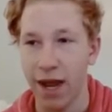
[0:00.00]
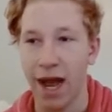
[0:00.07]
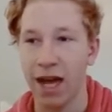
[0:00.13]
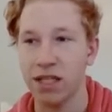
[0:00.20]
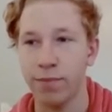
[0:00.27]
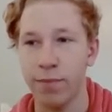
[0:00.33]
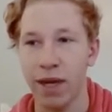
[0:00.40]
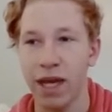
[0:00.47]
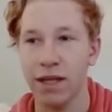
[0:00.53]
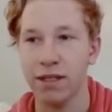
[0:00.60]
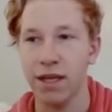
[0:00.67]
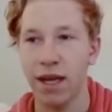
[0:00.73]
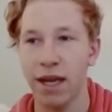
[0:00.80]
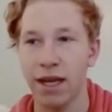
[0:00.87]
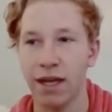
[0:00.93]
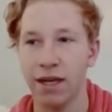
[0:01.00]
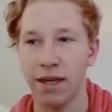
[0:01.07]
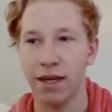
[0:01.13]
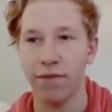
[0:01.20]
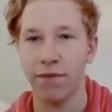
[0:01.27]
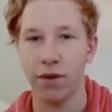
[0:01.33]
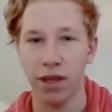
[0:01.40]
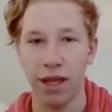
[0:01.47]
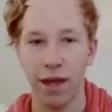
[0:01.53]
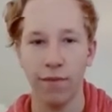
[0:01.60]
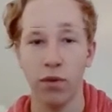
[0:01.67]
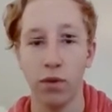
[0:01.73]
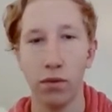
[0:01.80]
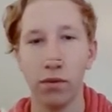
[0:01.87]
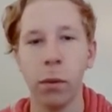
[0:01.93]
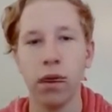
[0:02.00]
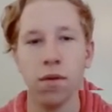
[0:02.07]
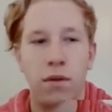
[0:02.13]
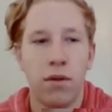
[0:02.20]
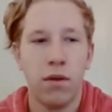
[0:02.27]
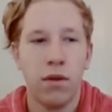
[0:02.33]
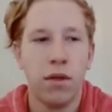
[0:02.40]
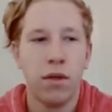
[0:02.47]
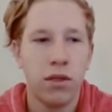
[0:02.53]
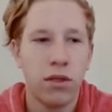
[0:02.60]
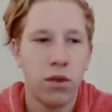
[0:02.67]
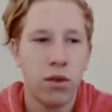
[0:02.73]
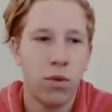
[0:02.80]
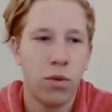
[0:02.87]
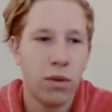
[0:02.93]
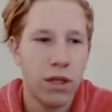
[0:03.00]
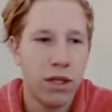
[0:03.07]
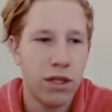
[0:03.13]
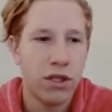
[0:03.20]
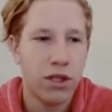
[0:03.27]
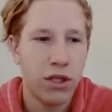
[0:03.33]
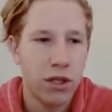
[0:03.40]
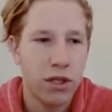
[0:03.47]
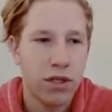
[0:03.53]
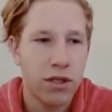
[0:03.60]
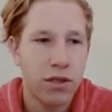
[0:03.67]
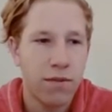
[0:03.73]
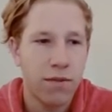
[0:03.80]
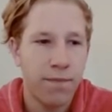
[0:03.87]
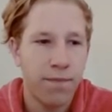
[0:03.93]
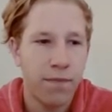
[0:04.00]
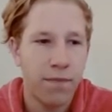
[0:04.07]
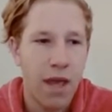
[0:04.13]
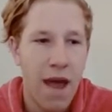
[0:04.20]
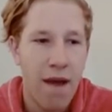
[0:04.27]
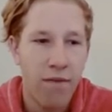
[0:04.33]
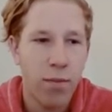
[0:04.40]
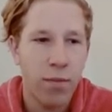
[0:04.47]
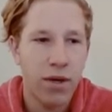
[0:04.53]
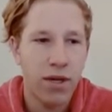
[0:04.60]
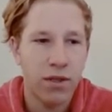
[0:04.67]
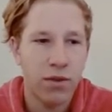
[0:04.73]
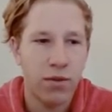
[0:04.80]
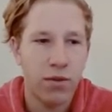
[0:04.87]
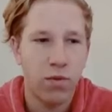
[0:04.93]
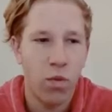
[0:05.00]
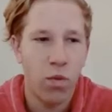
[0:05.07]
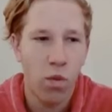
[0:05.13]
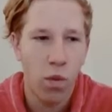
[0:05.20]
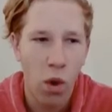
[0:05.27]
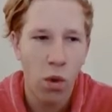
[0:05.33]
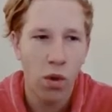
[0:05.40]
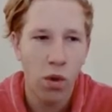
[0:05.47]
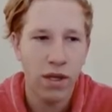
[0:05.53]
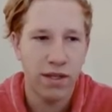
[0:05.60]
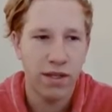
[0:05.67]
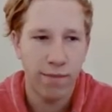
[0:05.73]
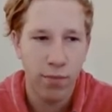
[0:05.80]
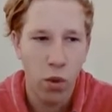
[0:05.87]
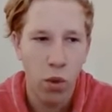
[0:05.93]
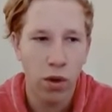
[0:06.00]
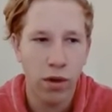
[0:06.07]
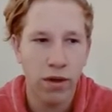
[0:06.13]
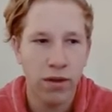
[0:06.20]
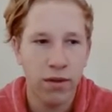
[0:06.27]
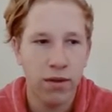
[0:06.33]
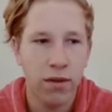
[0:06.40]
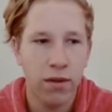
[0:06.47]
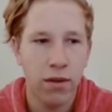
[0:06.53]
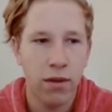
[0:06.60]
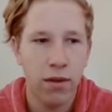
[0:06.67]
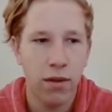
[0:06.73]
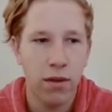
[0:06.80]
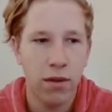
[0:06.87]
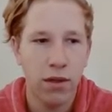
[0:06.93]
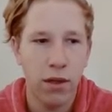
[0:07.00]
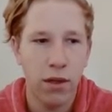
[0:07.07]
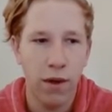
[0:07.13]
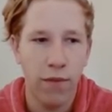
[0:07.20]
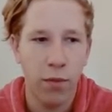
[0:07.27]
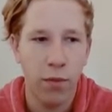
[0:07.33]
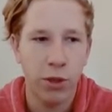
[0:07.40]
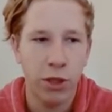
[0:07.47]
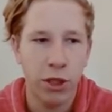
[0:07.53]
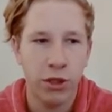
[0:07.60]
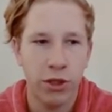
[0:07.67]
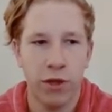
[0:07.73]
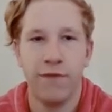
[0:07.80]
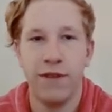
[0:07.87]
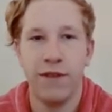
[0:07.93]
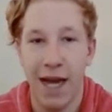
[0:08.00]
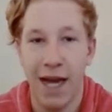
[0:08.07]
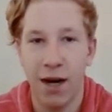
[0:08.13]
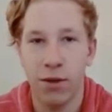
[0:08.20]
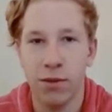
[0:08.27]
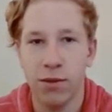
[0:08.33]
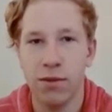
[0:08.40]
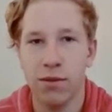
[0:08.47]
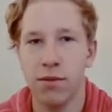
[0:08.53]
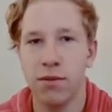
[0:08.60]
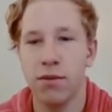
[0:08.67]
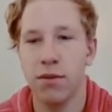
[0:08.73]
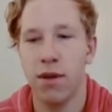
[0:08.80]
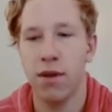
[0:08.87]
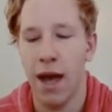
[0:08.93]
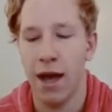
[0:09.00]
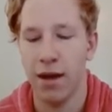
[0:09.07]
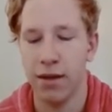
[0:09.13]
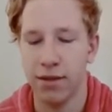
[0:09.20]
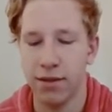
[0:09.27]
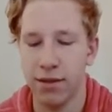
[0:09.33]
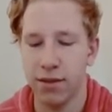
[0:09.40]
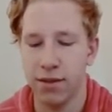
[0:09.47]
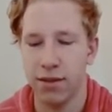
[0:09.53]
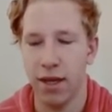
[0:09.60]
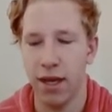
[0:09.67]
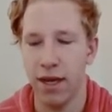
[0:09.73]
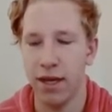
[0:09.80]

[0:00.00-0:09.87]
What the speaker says: aspect and a different level. So it's just everybody's role is important. Don't ever put yourself down as an